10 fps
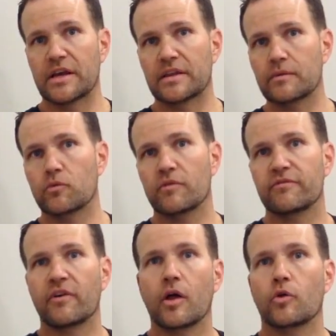and then we'll
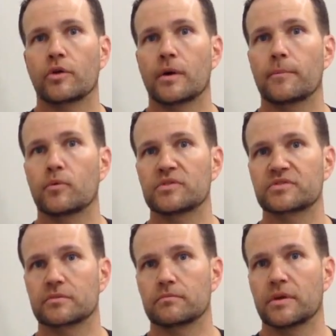follow it up with
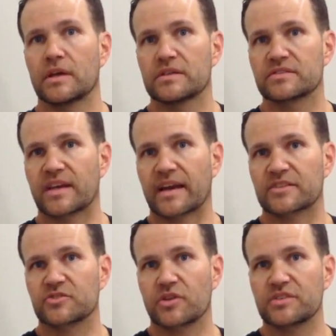some static
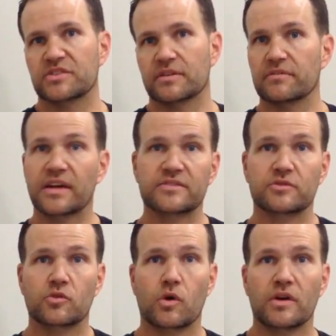stretching if that's
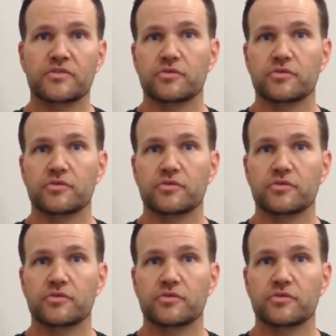required to